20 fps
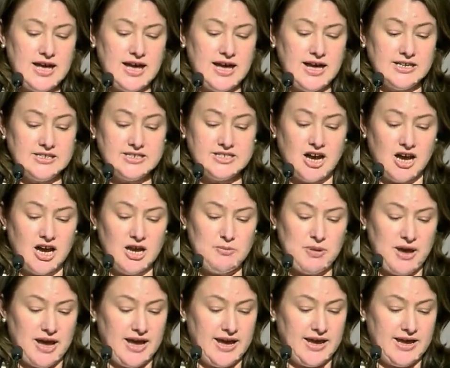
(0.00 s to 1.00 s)

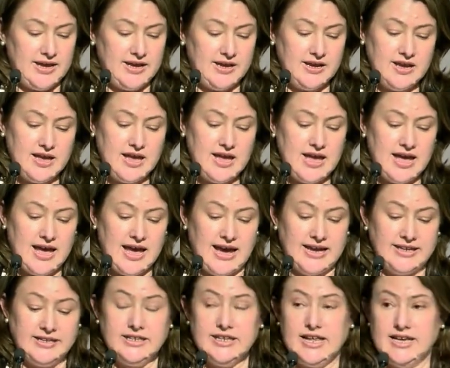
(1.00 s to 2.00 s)
Taipei
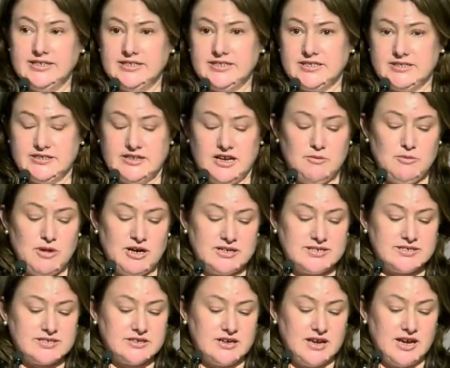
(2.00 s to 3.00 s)
and London,
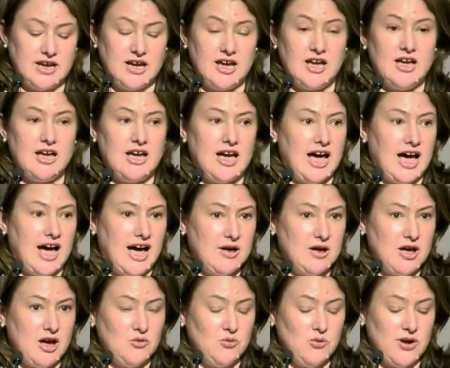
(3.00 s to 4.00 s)
amongst a
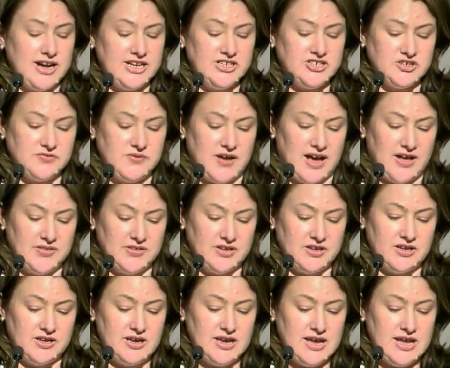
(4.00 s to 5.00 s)
range of
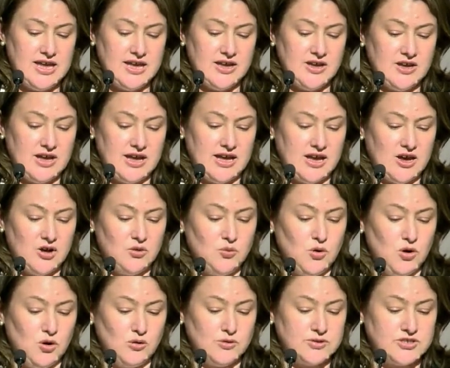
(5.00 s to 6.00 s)
other
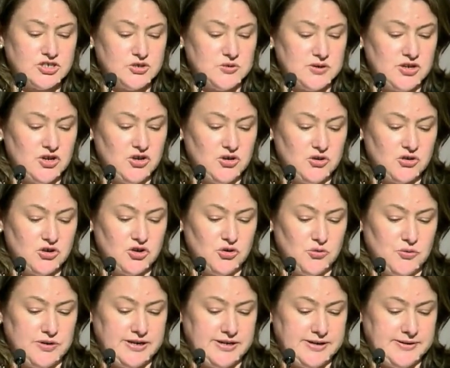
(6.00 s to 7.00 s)
roles during her
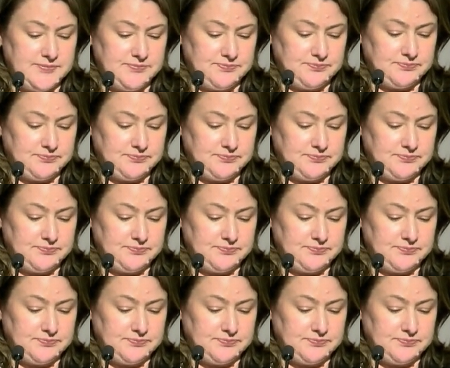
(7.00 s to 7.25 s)
career.